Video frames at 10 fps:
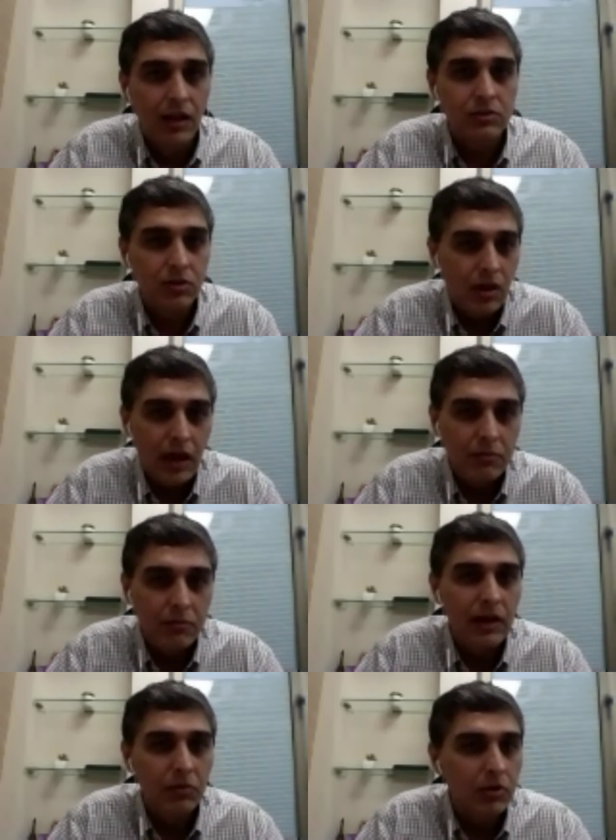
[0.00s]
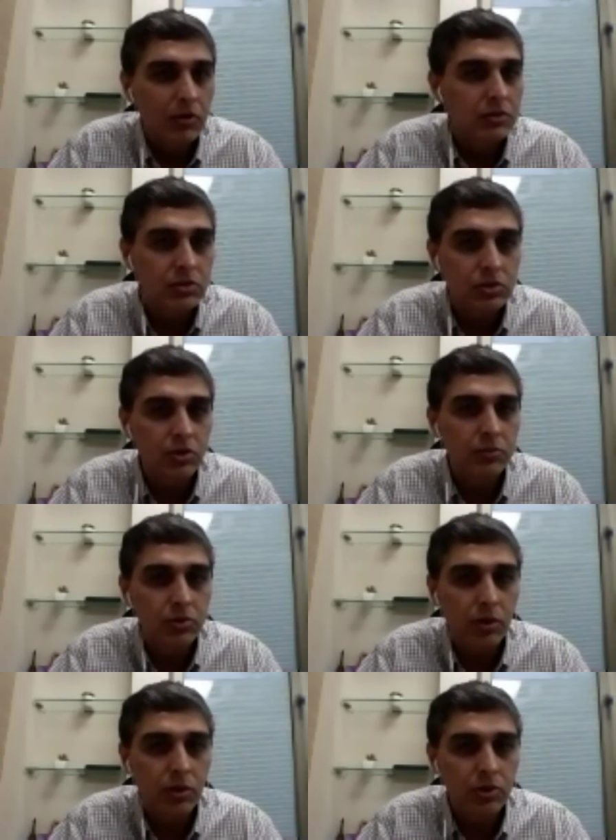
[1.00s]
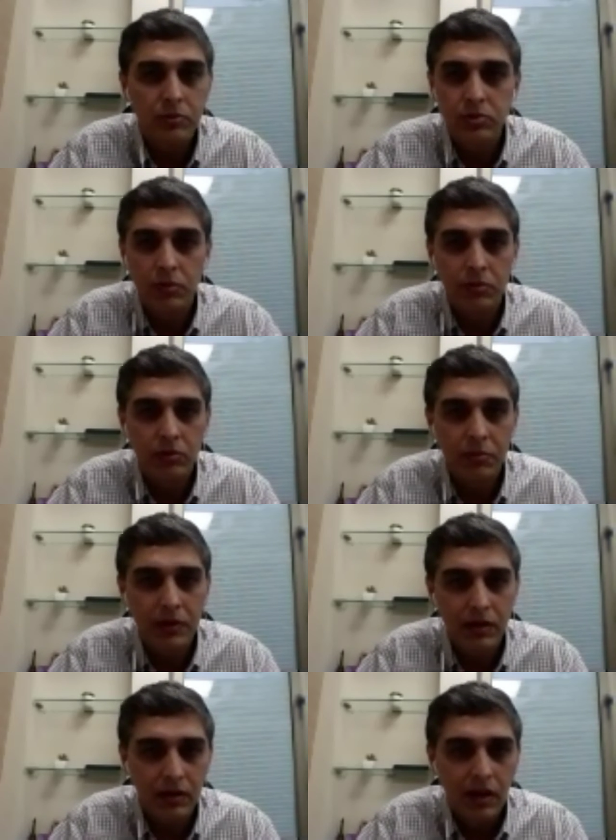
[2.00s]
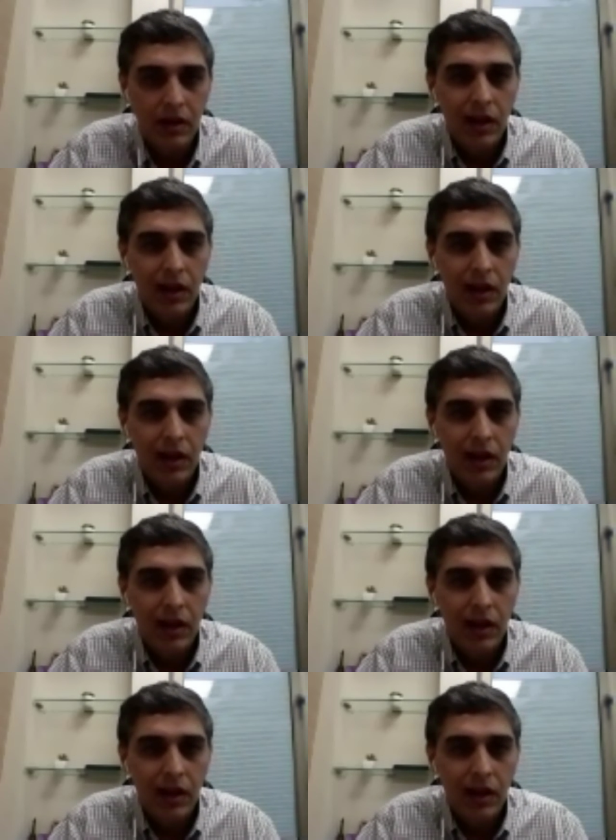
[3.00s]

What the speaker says: So I might want to just chop, and